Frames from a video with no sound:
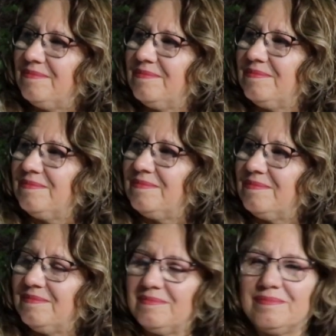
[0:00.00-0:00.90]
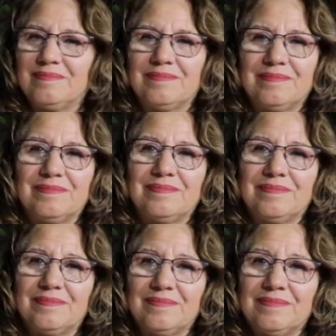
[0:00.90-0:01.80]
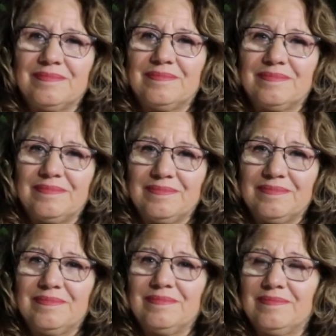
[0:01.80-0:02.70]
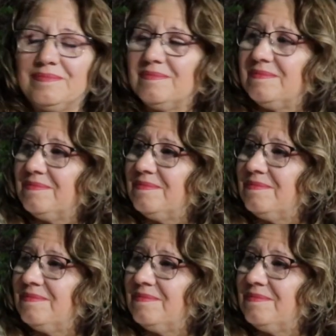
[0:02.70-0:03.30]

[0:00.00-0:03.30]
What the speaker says: (not speaking)